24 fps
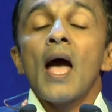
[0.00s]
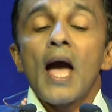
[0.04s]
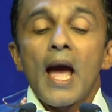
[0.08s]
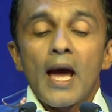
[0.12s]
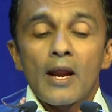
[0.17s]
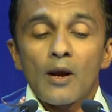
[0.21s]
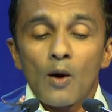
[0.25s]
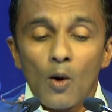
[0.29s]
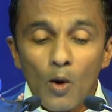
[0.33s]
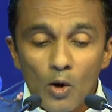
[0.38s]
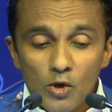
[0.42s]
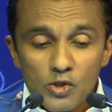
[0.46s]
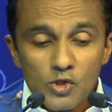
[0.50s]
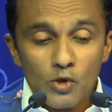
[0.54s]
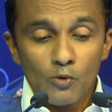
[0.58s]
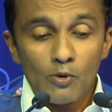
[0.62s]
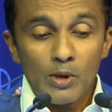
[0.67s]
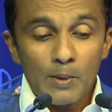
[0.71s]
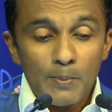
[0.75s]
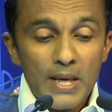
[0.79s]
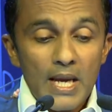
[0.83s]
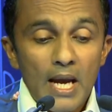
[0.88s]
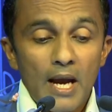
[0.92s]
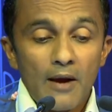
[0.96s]
And also
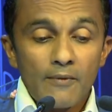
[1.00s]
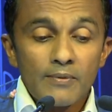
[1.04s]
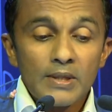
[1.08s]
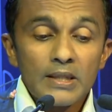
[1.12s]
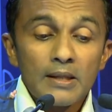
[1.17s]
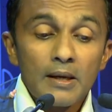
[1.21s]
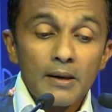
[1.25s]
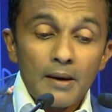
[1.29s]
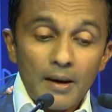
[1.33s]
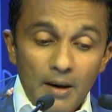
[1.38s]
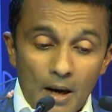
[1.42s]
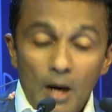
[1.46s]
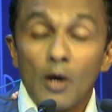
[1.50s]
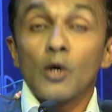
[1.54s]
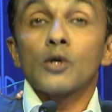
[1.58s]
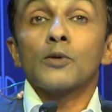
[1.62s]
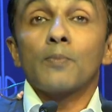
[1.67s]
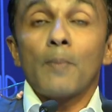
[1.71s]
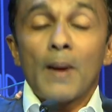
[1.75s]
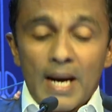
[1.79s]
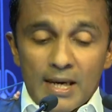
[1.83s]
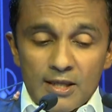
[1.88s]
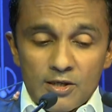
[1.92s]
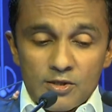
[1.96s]
we'll be having the account
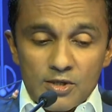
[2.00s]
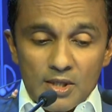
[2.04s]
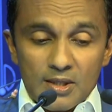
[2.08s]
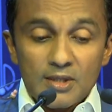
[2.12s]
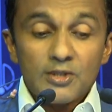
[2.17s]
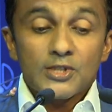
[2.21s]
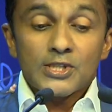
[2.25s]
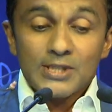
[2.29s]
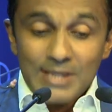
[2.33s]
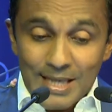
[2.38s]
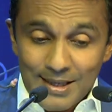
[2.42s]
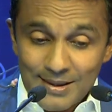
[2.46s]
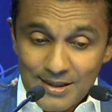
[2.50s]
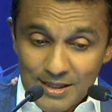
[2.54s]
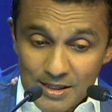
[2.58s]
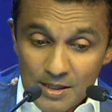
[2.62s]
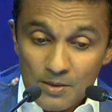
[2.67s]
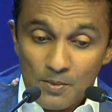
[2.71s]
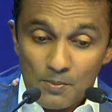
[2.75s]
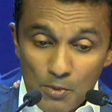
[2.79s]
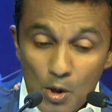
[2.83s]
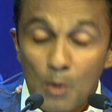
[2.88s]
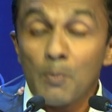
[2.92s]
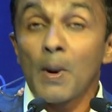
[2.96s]
manager, Senid
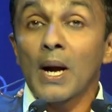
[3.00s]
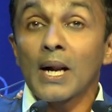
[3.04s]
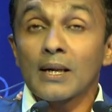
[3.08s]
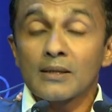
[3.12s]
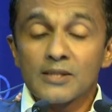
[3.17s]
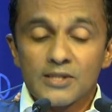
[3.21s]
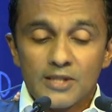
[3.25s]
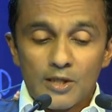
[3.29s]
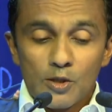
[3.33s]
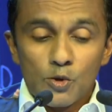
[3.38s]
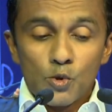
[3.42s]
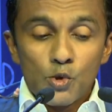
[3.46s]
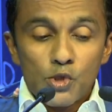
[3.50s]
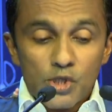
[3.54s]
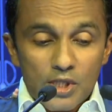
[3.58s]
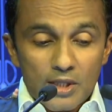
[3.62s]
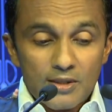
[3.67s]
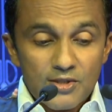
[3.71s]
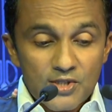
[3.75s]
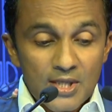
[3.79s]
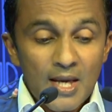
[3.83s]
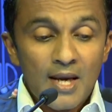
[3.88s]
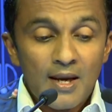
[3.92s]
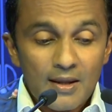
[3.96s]
Mobile
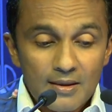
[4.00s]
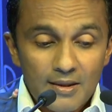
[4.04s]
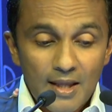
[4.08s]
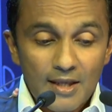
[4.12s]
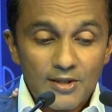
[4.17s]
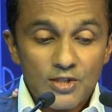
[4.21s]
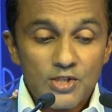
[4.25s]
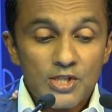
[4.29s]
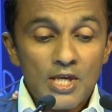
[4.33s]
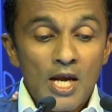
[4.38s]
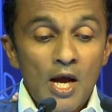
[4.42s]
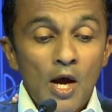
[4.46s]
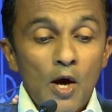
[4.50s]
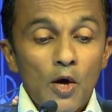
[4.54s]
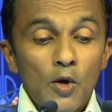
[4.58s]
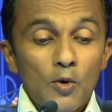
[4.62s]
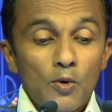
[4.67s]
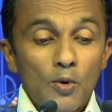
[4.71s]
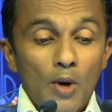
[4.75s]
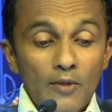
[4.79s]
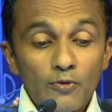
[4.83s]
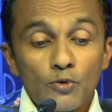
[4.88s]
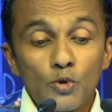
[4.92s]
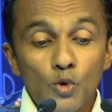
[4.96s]
Solutions. That's
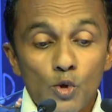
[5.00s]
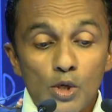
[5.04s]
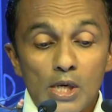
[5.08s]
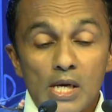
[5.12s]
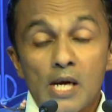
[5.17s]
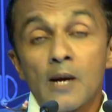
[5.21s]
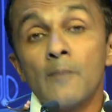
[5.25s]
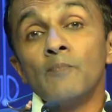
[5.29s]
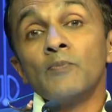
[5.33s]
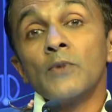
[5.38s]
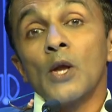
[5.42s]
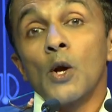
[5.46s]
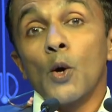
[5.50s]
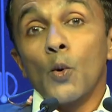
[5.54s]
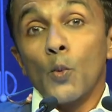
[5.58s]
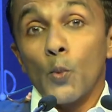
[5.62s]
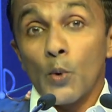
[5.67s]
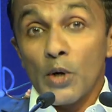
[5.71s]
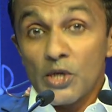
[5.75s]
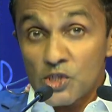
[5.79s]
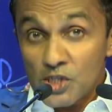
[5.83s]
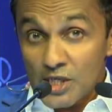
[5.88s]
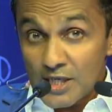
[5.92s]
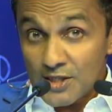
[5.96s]
Randula
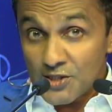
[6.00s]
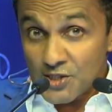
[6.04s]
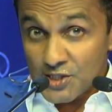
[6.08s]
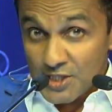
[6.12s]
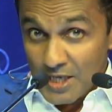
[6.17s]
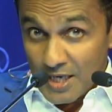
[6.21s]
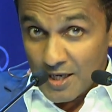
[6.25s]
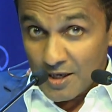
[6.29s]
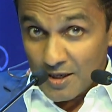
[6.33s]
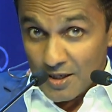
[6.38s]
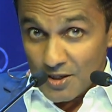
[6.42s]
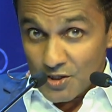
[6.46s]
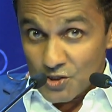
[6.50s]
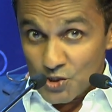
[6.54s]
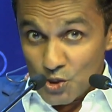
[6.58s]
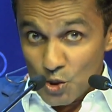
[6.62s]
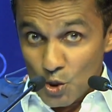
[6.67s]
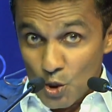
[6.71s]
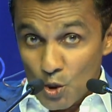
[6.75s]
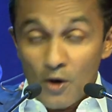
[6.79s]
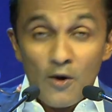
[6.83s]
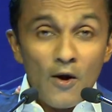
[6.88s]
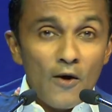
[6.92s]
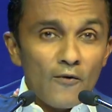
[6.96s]
Vijay Singh.
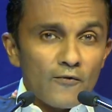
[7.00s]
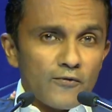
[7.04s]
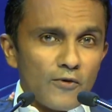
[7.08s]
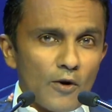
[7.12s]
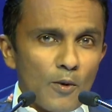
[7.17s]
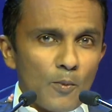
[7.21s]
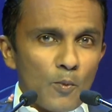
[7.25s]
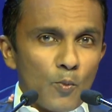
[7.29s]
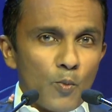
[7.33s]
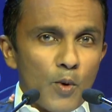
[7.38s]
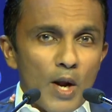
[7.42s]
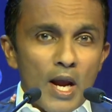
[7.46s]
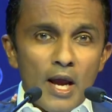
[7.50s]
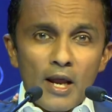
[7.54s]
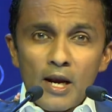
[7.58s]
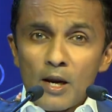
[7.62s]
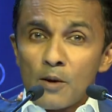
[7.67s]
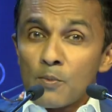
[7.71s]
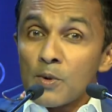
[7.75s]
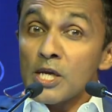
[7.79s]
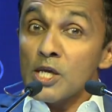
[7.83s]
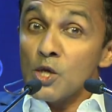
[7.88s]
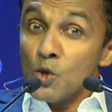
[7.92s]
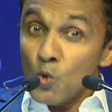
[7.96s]
So from
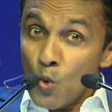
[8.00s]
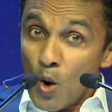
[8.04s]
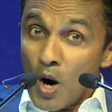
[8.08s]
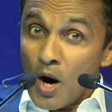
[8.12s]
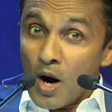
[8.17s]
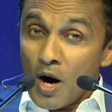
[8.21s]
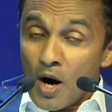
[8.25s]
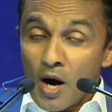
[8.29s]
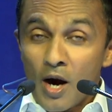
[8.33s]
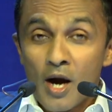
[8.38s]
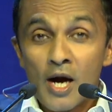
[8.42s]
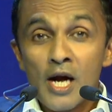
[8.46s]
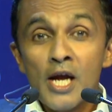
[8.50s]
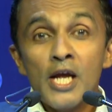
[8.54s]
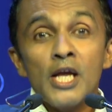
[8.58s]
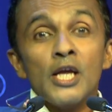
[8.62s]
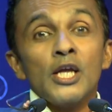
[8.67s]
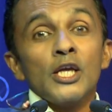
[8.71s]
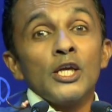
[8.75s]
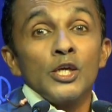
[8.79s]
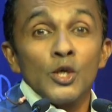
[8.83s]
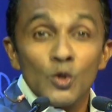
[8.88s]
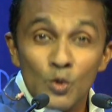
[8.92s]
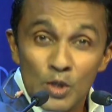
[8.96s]
wherever you are,
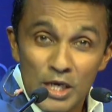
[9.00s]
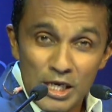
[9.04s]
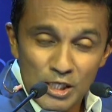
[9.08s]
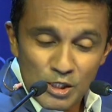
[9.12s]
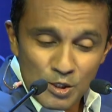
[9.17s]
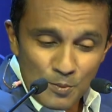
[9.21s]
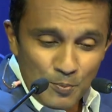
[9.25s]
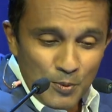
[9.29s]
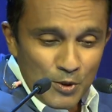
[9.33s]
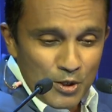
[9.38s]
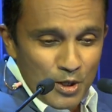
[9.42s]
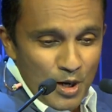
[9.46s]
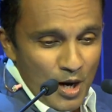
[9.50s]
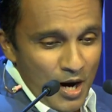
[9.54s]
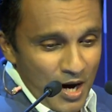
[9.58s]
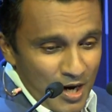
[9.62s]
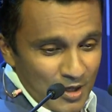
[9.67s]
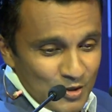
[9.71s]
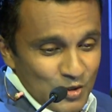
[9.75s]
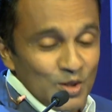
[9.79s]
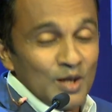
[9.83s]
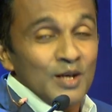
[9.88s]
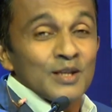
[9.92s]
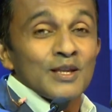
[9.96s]
you need to put your
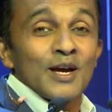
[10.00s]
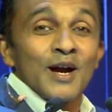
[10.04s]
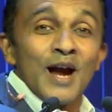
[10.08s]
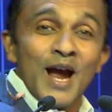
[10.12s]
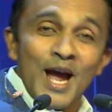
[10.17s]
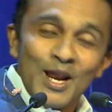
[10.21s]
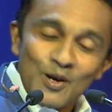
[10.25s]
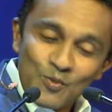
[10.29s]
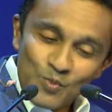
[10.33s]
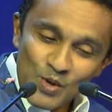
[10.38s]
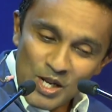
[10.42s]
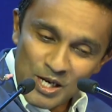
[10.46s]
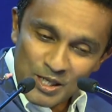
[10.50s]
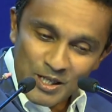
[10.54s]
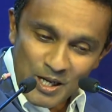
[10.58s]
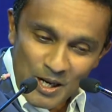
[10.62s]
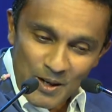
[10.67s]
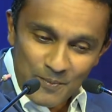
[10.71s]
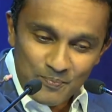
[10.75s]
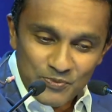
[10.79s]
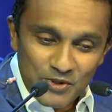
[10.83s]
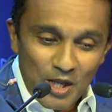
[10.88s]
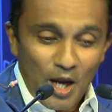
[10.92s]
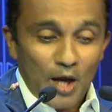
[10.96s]
hands together and
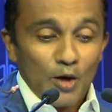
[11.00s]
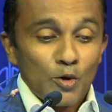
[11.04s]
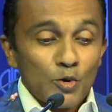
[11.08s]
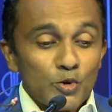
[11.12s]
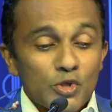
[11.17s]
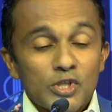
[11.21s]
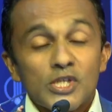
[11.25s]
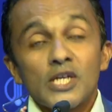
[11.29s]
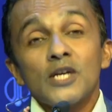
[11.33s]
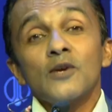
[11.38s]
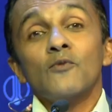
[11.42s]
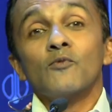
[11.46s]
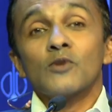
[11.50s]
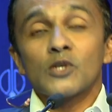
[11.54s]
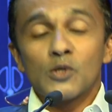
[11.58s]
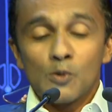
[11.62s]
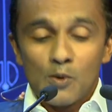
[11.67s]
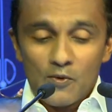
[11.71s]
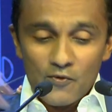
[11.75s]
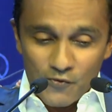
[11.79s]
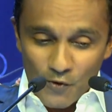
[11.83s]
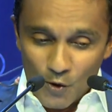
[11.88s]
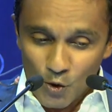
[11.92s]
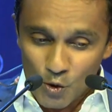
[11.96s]
welcome Tharushi, which
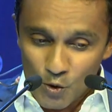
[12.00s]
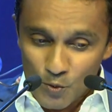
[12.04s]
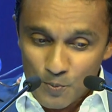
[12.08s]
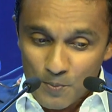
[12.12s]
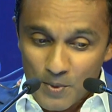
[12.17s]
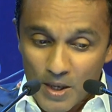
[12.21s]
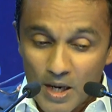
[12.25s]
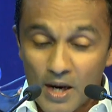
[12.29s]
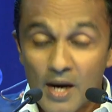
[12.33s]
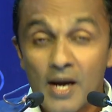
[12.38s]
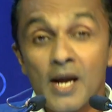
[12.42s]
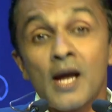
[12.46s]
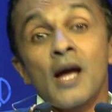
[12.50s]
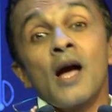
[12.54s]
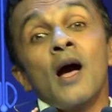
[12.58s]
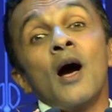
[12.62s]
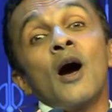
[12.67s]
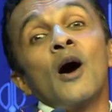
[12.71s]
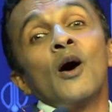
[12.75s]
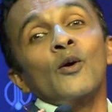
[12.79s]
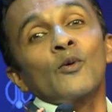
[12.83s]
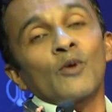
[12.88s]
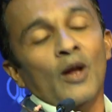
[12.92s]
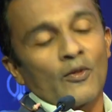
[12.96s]
will be followed by
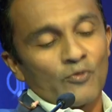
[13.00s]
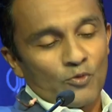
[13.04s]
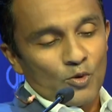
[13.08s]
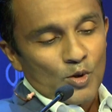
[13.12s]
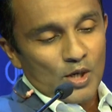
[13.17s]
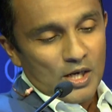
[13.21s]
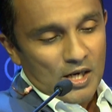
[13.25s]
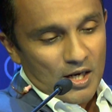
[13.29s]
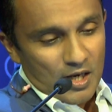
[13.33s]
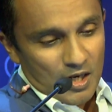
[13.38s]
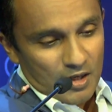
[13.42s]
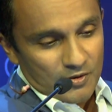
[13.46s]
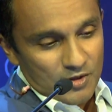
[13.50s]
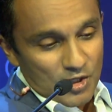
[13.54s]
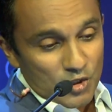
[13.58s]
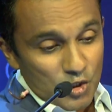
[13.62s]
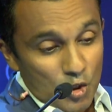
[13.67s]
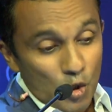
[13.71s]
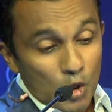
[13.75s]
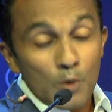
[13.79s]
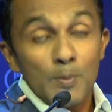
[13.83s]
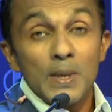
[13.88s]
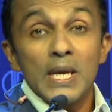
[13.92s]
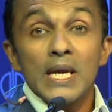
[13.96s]
Randula. This is
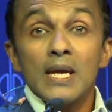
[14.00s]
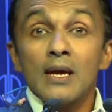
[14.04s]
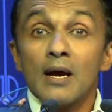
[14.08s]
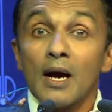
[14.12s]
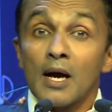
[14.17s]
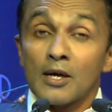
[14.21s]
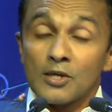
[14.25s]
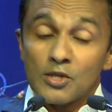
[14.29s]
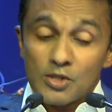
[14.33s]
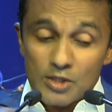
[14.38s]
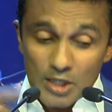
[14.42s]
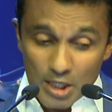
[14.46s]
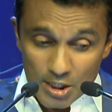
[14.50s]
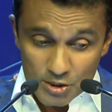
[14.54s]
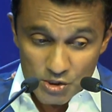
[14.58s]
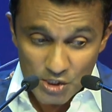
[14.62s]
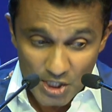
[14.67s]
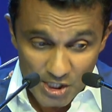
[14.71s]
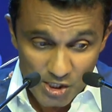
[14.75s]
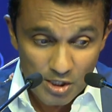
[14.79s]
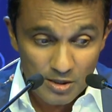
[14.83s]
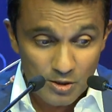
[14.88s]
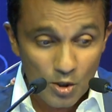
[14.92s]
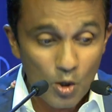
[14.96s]
going to be a
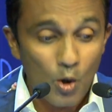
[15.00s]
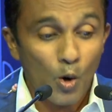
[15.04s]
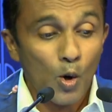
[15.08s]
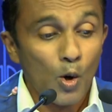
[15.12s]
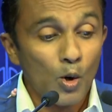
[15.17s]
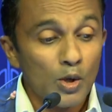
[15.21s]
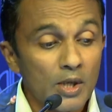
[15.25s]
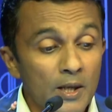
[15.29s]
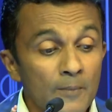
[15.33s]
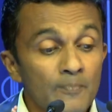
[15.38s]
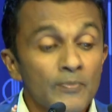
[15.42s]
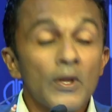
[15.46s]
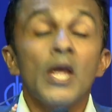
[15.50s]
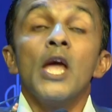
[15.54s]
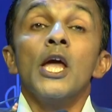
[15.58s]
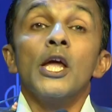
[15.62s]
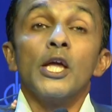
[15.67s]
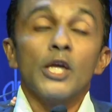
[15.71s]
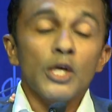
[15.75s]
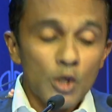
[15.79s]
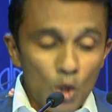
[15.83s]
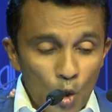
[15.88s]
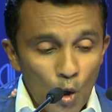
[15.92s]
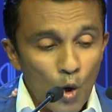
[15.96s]
session called
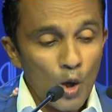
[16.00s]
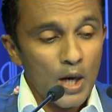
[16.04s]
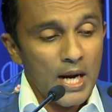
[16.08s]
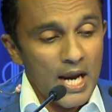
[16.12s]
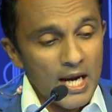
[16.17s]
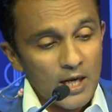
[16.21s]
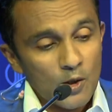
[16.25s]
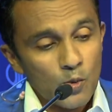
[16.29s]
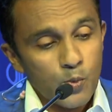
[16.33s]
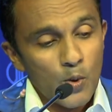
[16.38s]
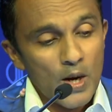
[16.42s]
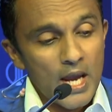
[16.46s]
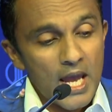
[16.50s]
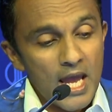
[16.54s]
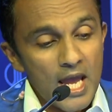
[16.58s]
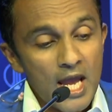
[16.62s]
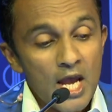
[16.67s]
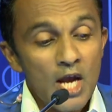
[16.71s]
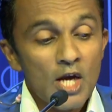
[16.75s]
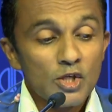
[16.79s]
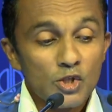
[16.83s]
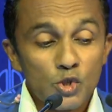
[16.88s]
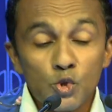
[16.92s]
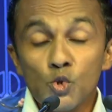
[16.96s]
Your Gateway
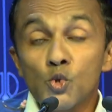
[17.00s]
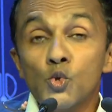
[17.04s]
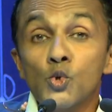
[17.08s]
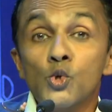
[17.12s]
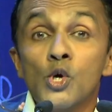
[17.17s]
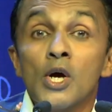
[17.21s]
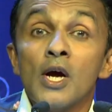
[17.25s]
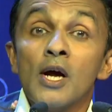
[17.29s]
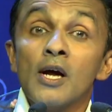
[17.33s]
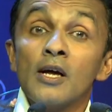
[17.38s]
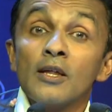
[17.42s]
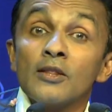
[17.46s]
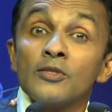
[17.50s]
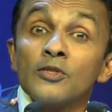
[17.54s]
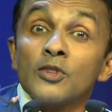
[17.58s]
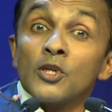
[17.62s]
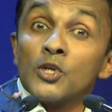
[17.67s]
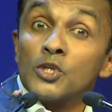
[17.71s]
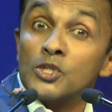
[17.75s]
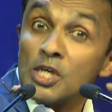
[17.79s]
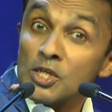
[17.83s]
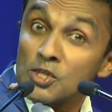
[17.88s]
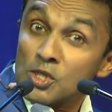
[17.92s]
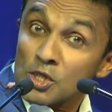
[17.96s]
to the
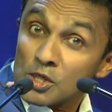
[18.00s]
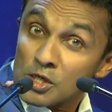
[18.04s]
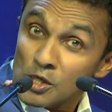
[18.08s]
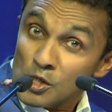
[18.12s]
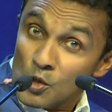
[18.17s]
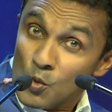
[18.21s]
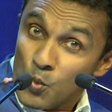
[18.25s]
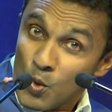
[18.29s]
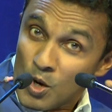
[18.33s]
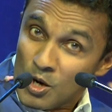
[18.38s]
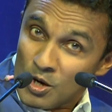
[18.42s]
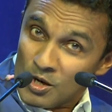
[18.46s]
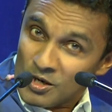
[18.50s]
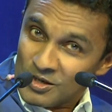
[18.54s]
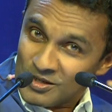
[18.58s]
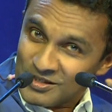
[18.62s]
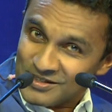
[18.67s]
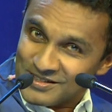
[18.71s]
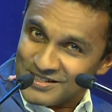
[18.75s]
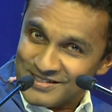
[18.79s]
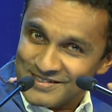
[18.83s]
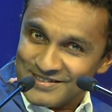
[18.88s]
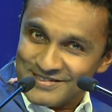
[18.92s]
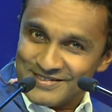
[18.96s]
Digital
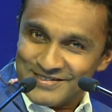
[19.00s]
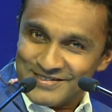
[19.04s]
World.